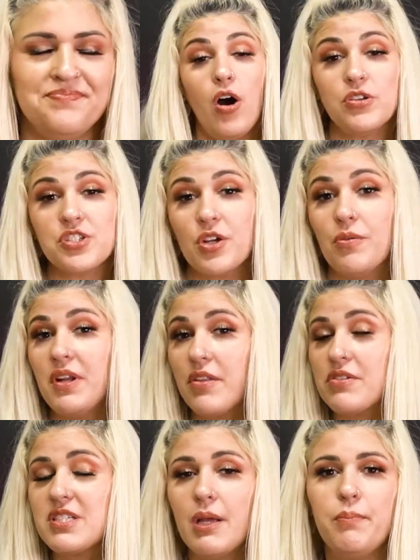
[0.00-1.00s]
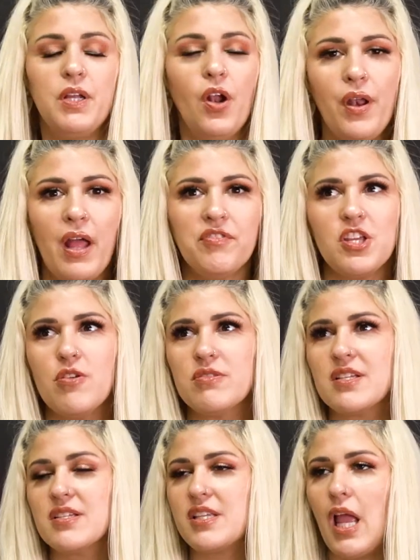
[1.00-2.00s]
also another tip you don't have to use
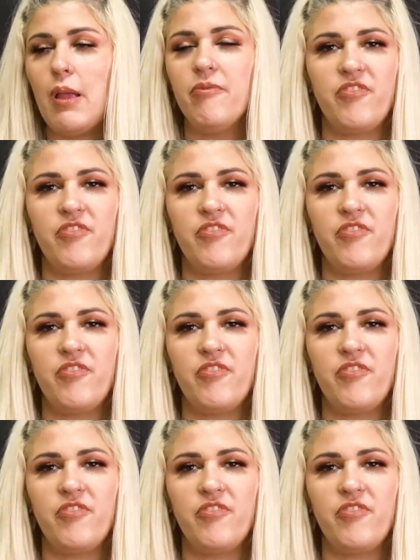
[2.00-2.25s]
the same